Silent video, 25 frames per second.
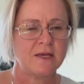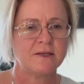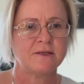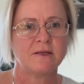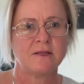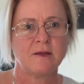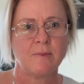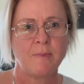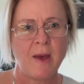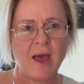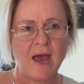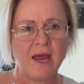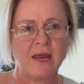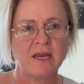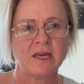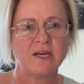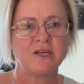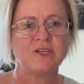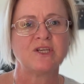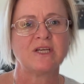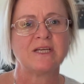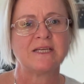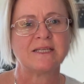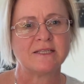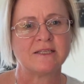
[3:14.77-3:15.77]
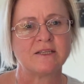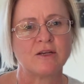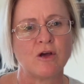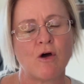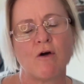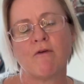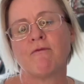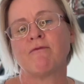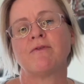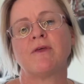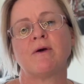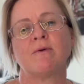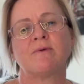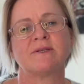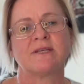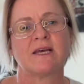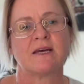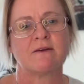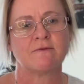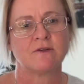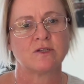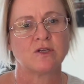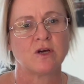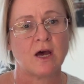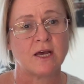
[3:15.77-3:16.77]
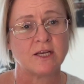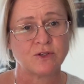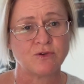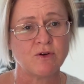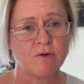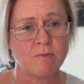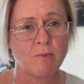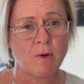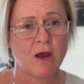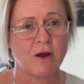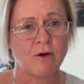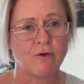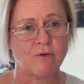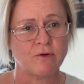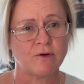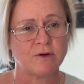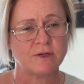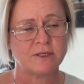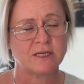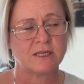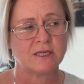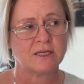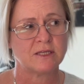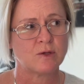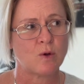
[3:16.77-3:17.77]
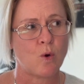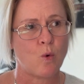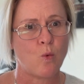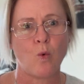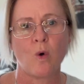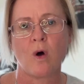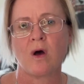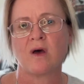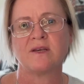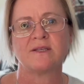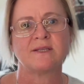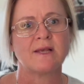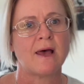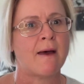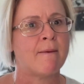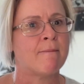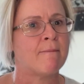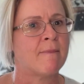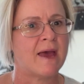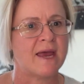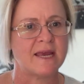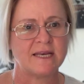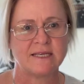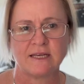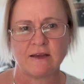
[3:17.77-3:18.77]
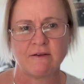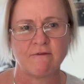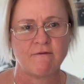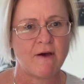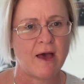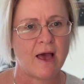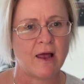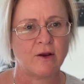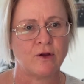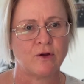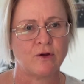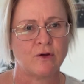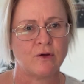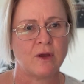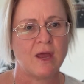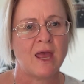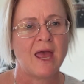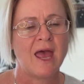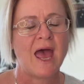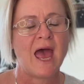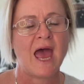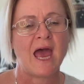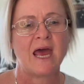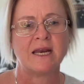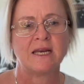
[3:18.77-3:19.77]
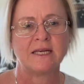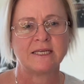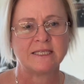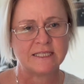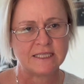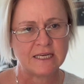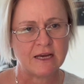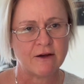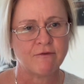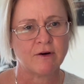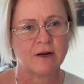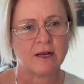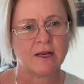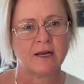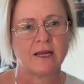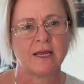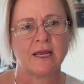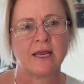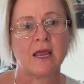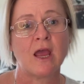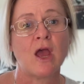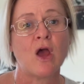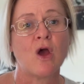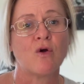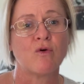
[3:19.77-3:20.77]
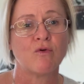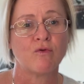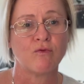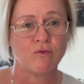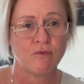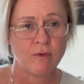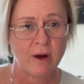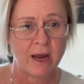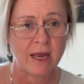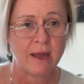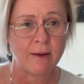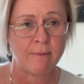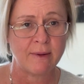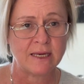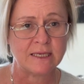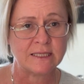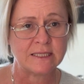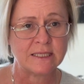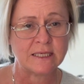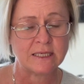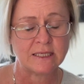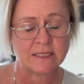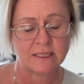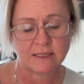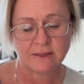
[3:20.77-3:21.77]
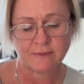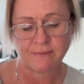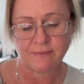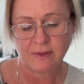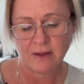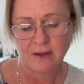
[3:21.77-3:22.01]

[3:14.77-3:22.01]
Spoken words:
So the package itself that was advertised through my cruises was amazing value, and it definitely recommend it.